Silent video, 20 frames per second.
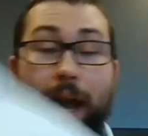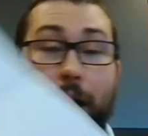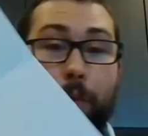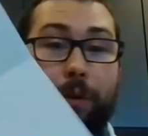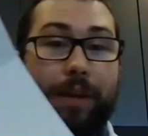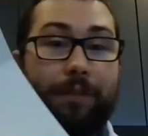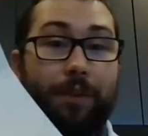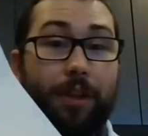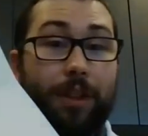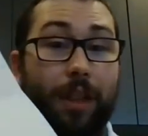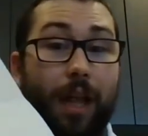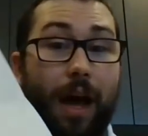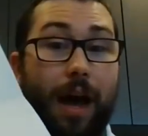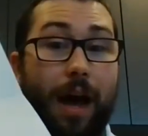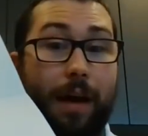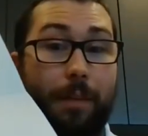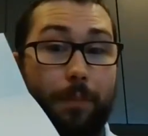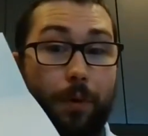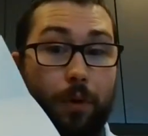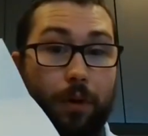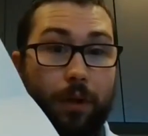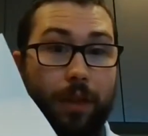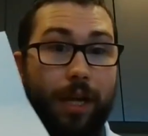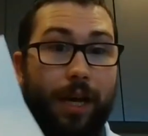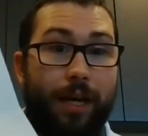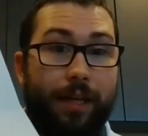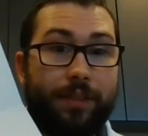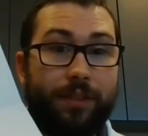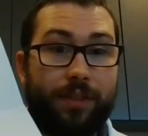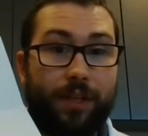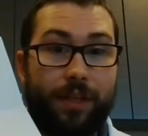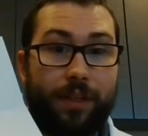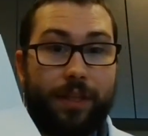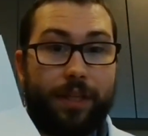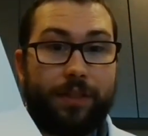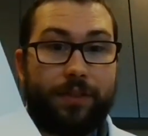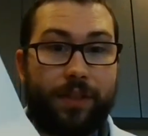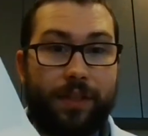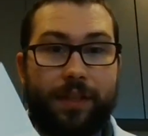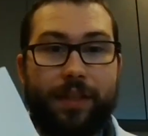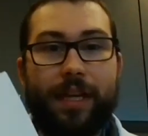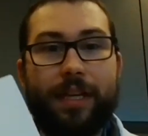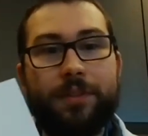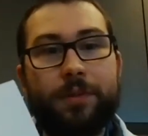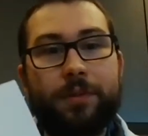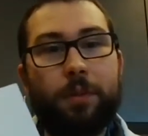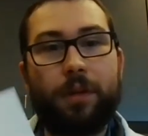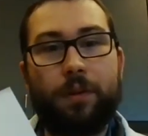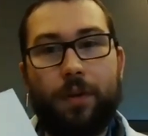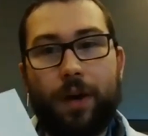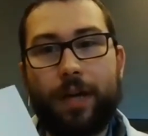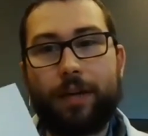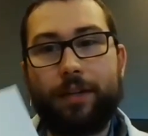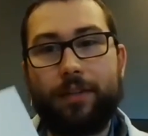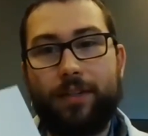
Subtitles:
would have a lot more lines on this. And that's what a lot of